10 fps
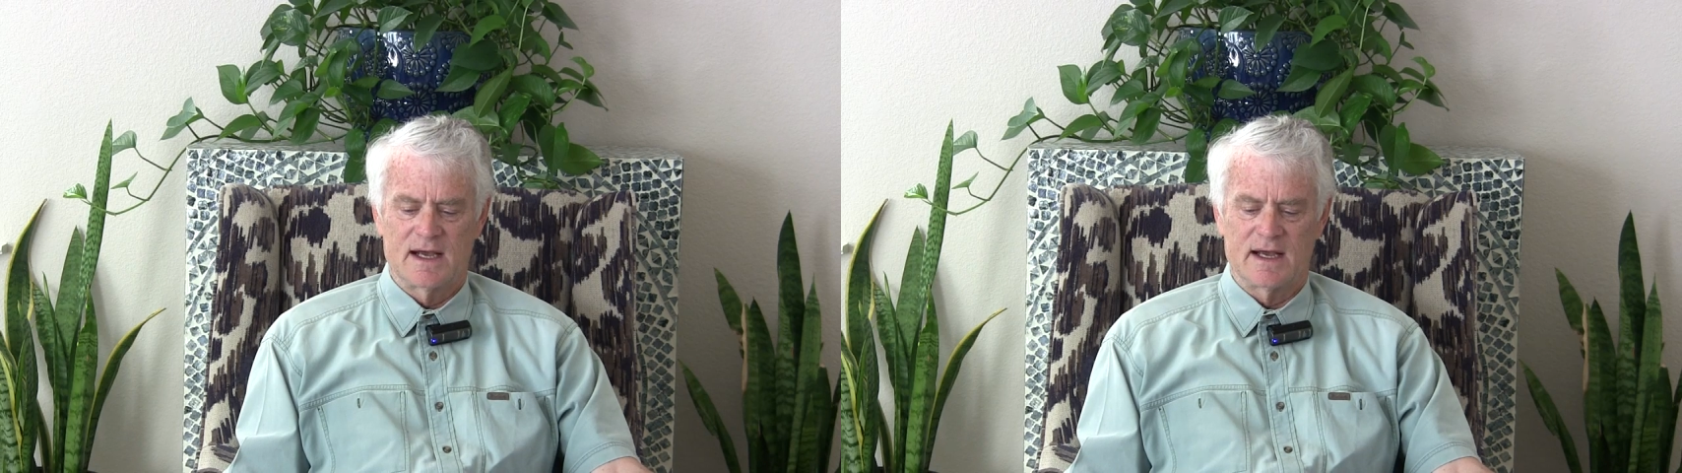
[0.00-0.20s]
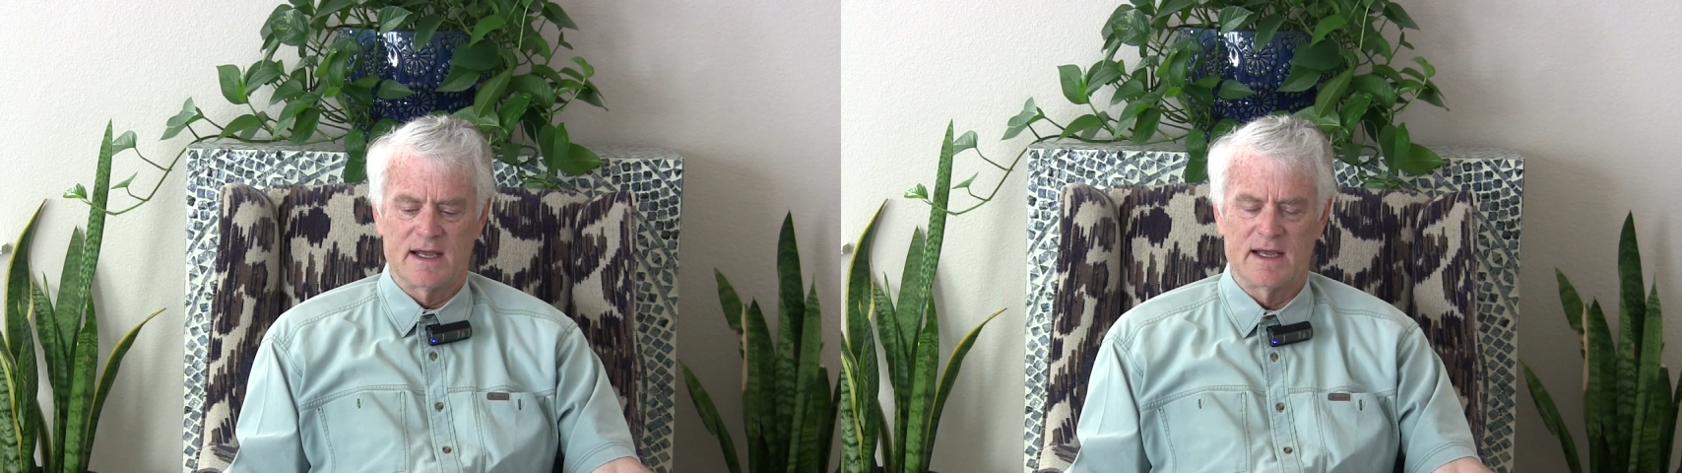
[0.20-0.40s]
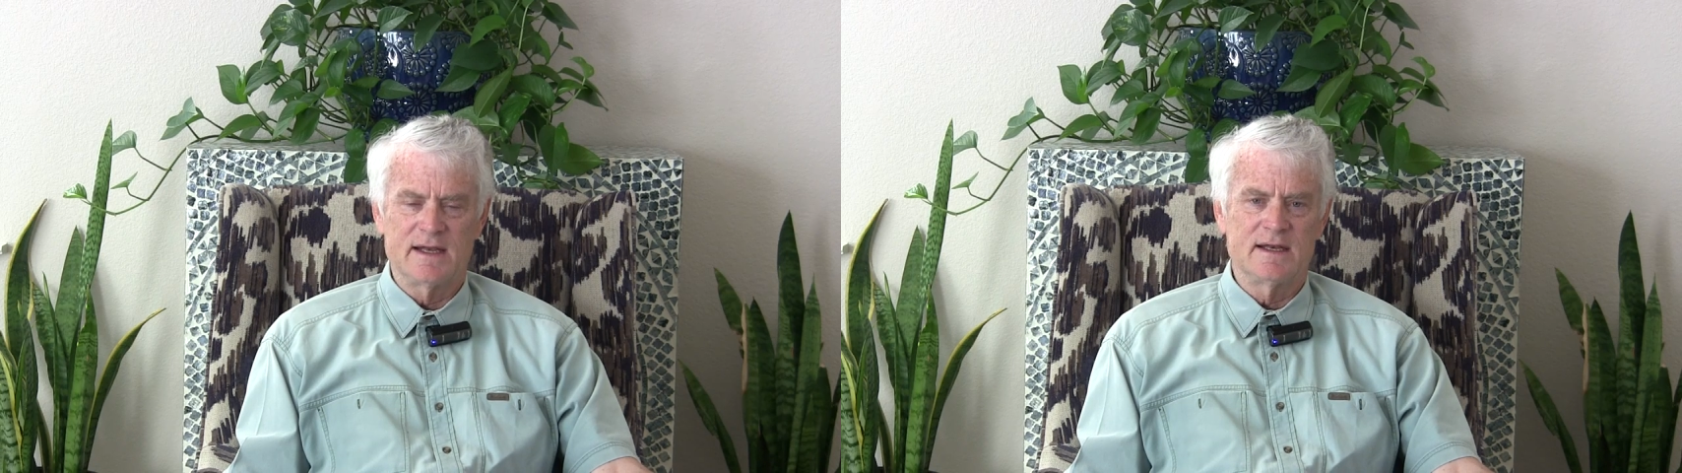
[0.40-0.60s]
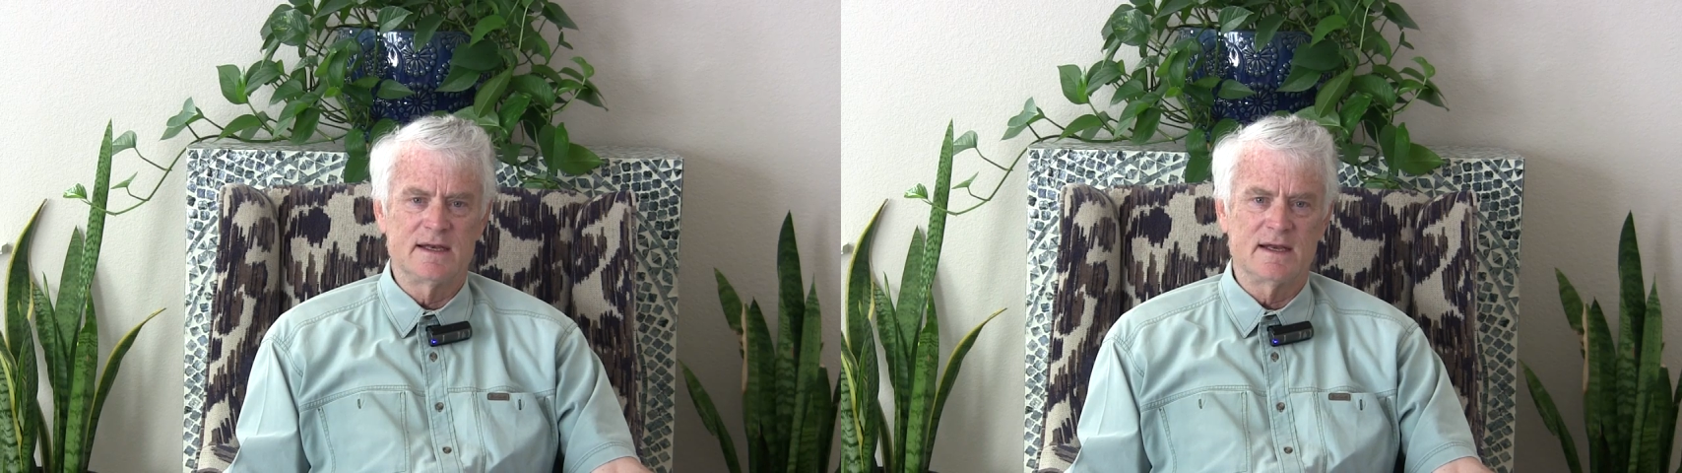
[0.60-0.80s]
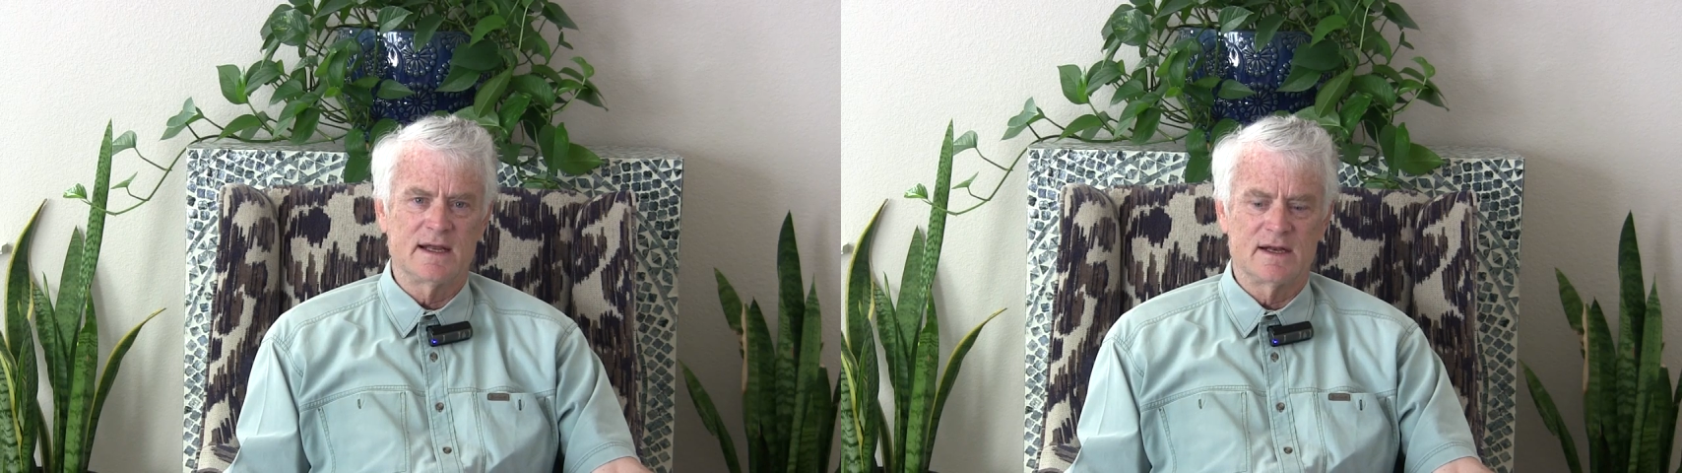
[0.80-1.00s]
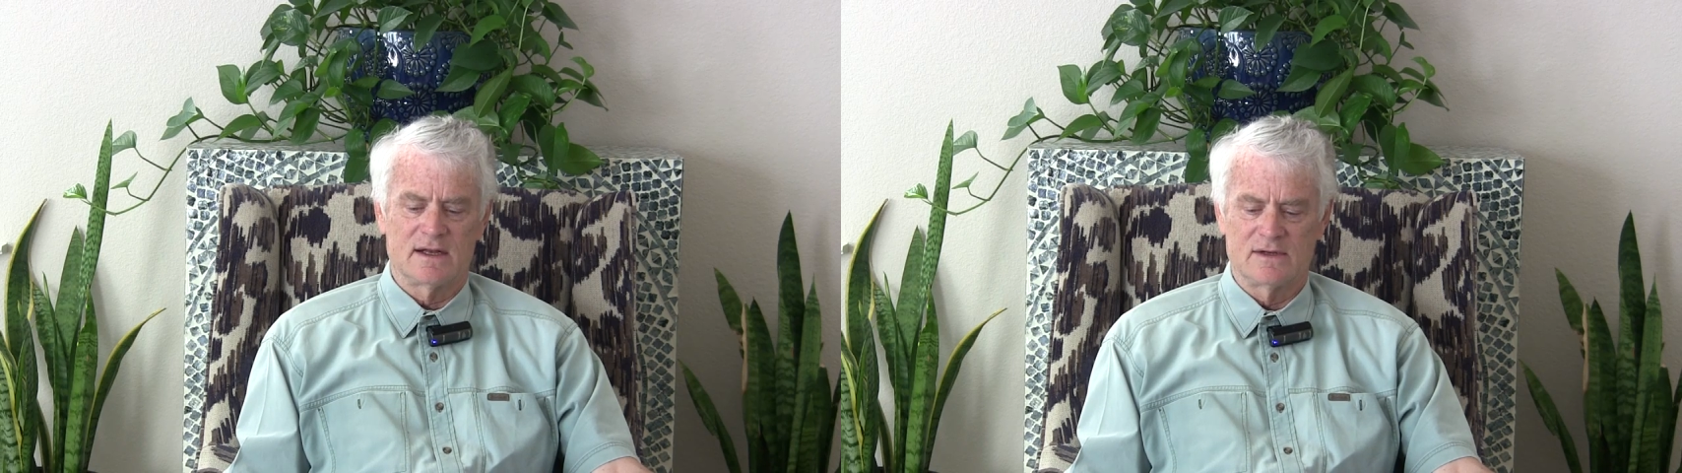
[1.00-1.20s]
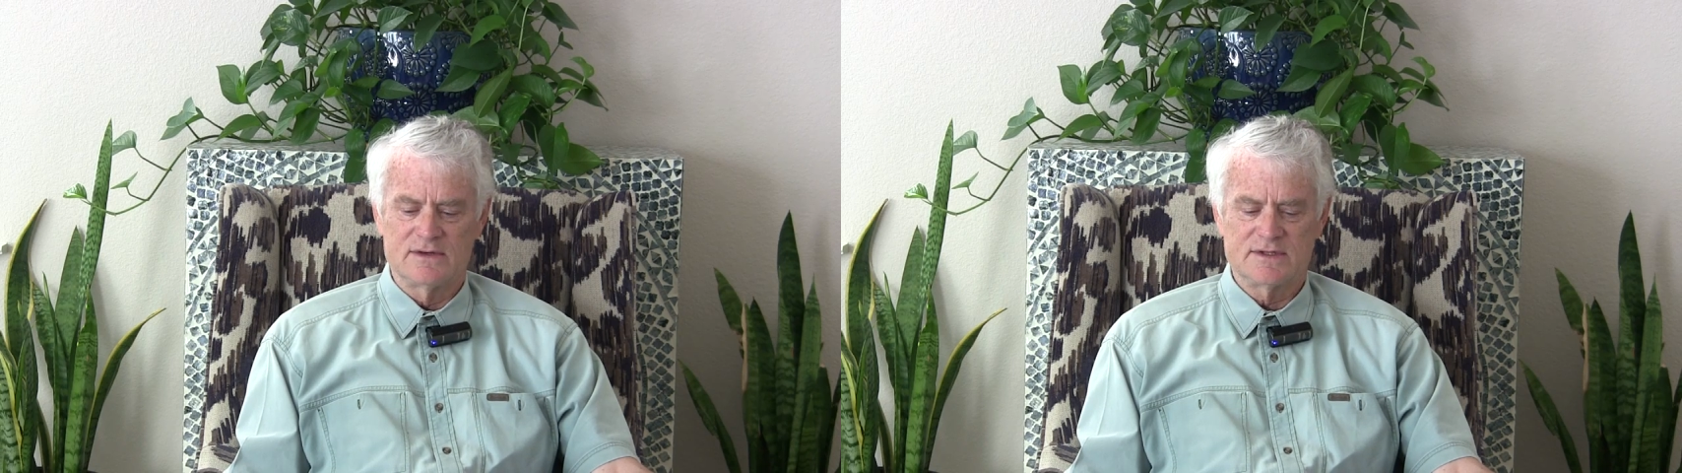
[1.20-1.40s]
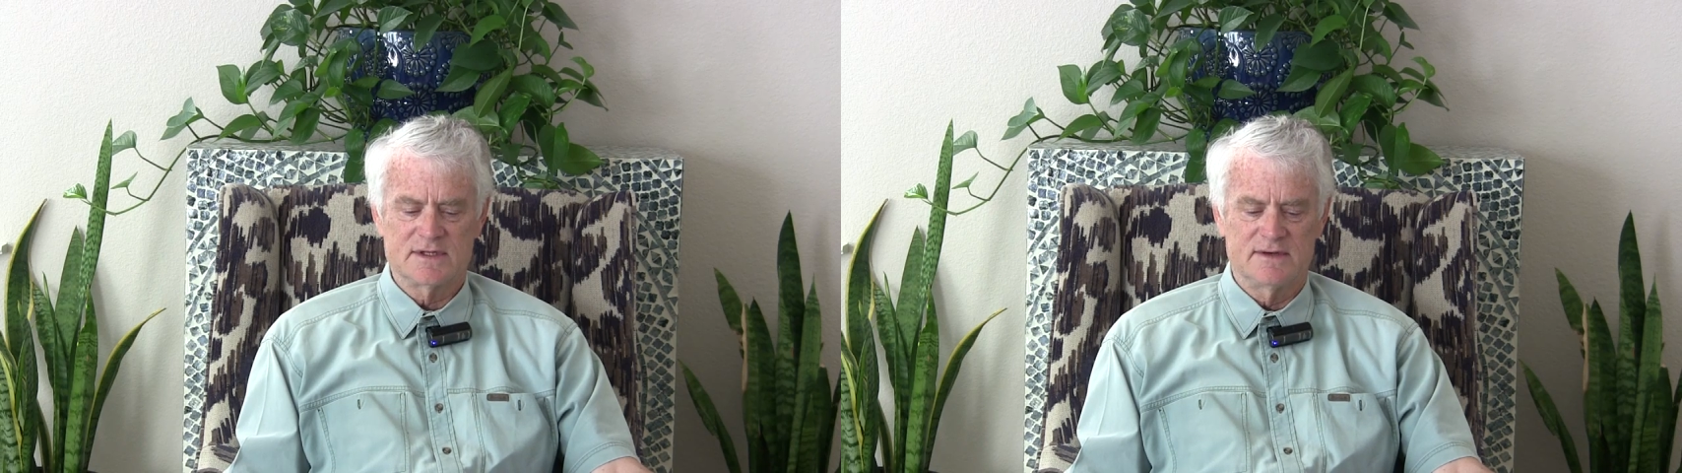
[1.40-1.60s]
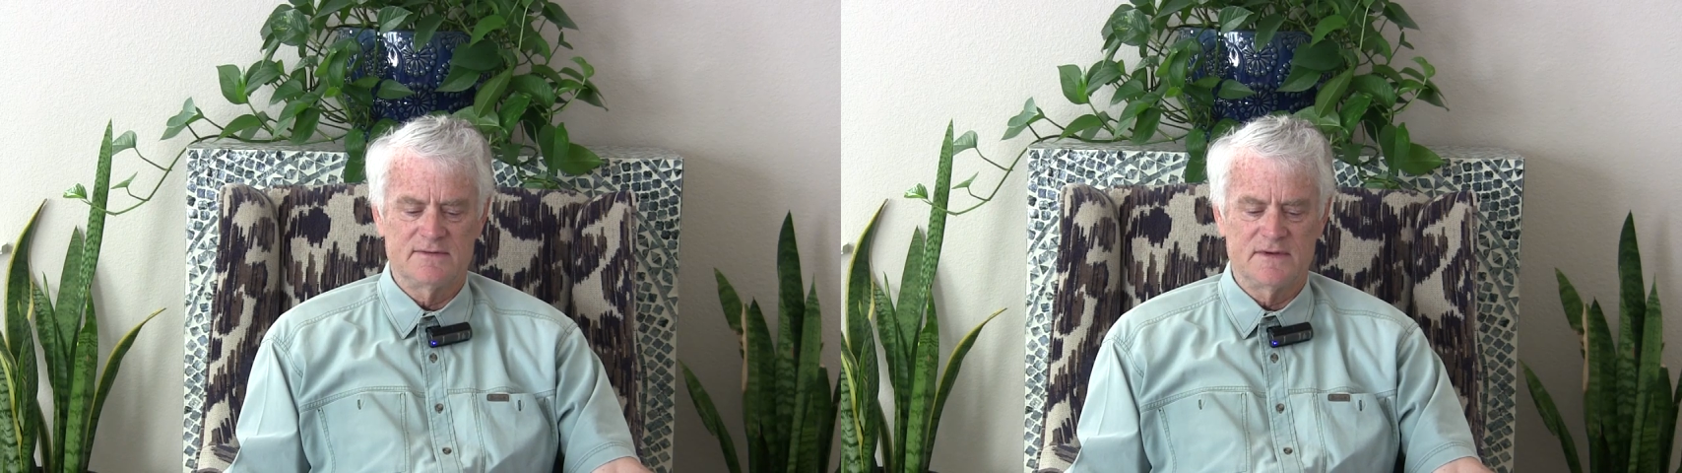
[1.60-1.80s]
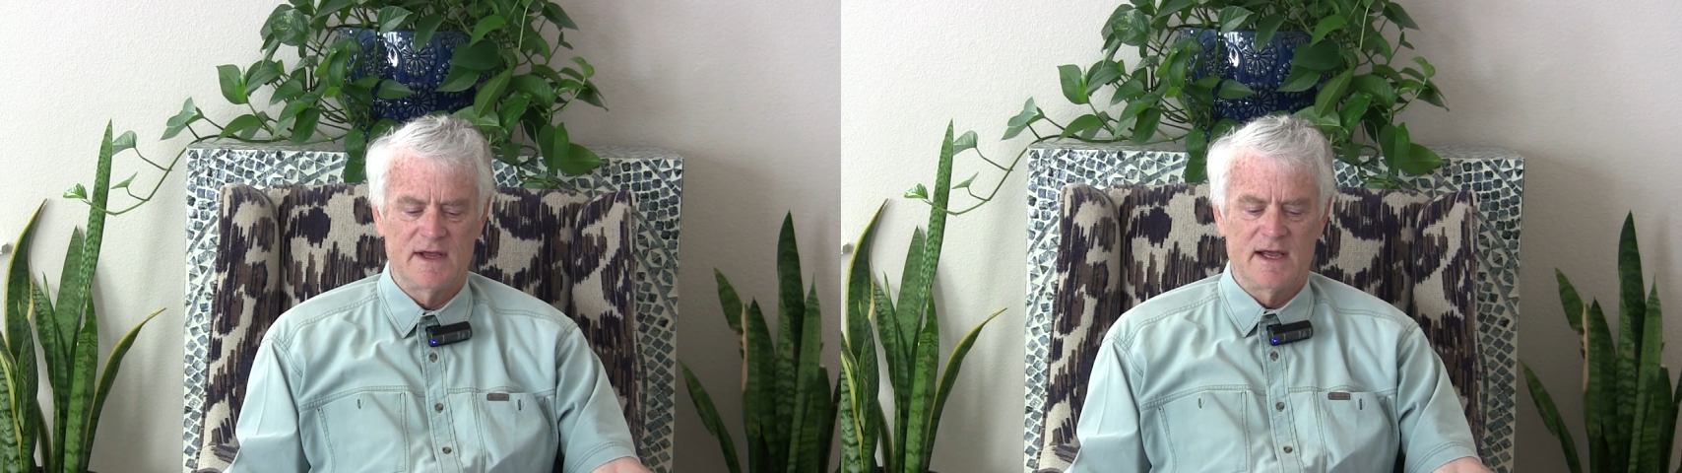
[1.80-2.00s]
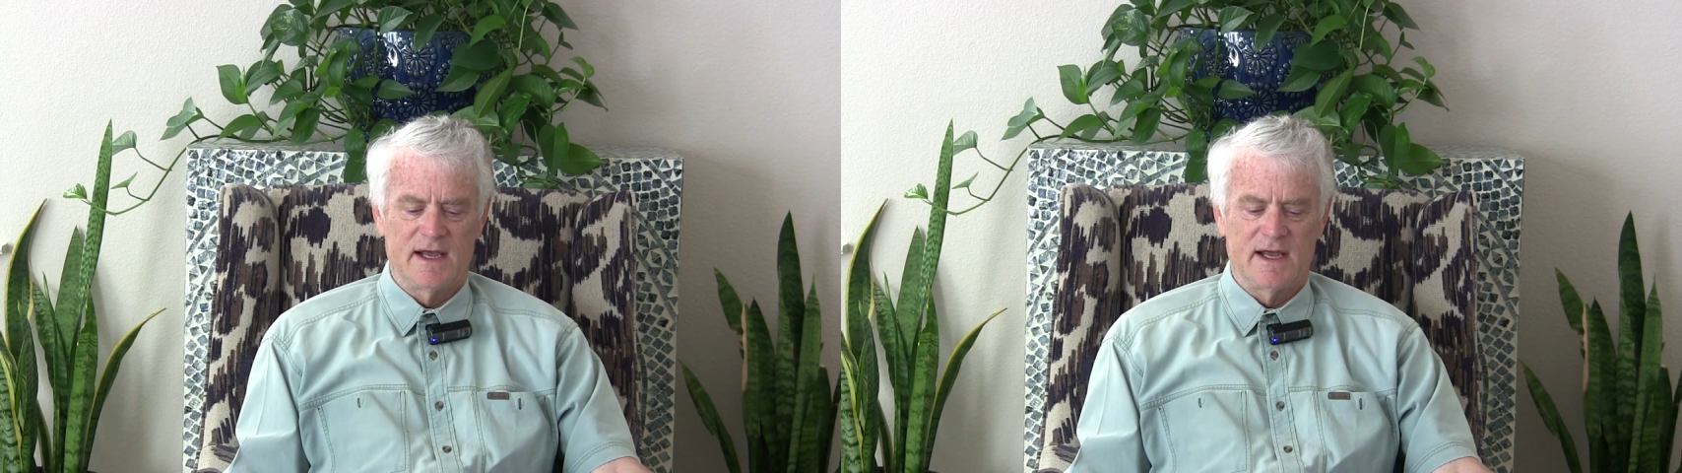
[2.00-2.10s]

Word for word: uh, hidden and elusive